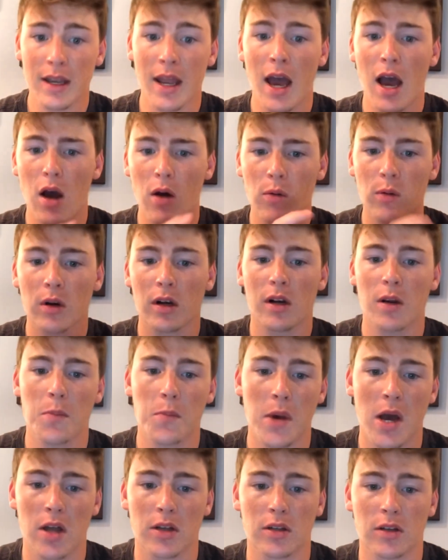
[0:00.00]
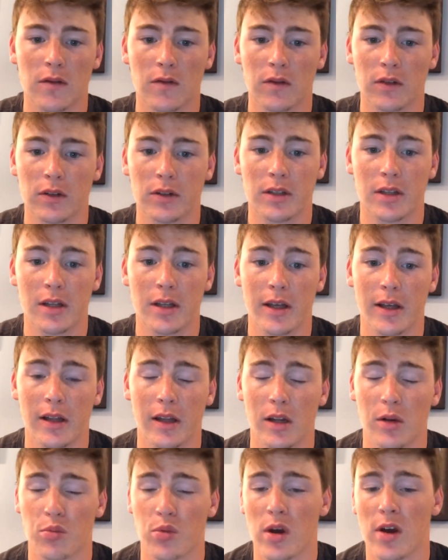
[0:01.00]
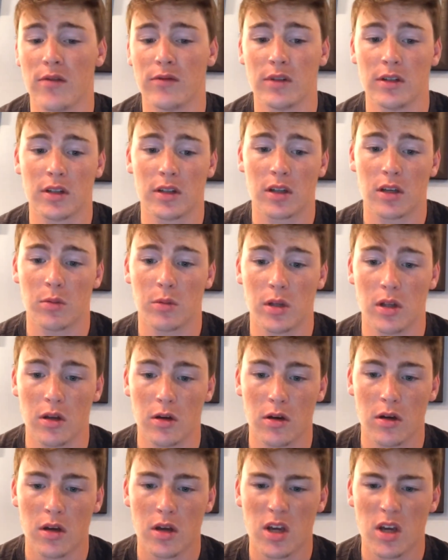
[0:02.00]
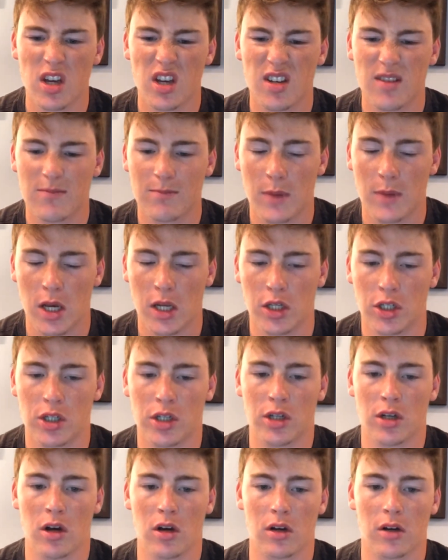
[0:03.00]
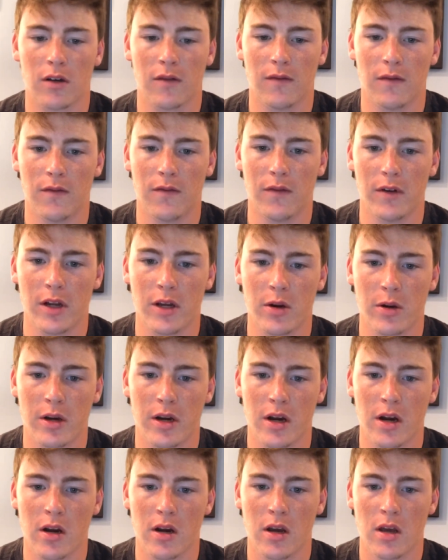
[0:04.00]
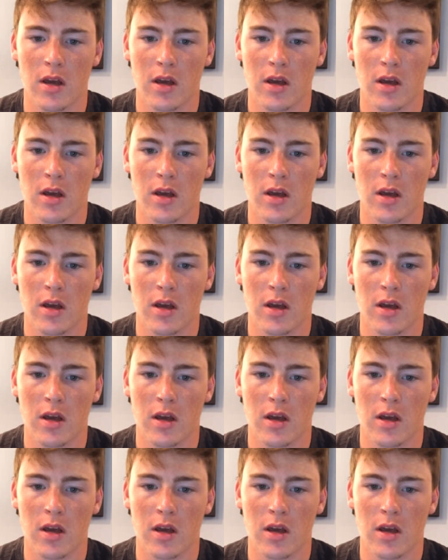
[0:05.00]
Now we're gonna bounce over to the Atlanta Braves. This is gonna be the main chunk of the video here.